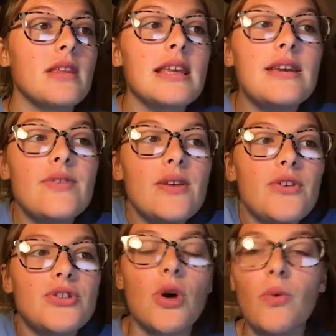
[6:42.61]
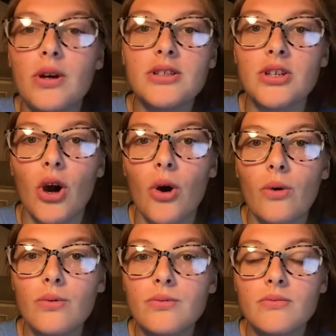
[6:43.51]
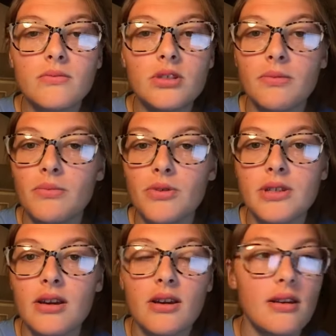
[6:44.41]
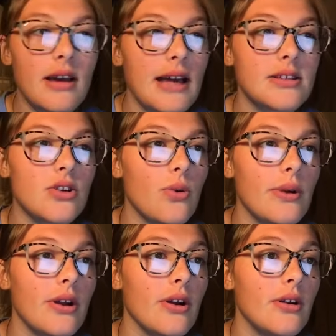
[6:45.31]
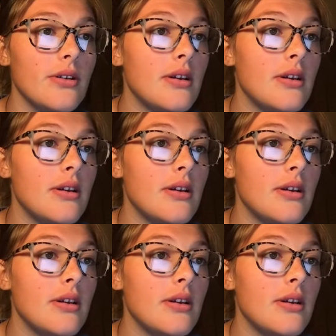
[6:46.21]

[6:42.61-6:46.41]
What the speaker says: Even if you don't want to go to music as a career,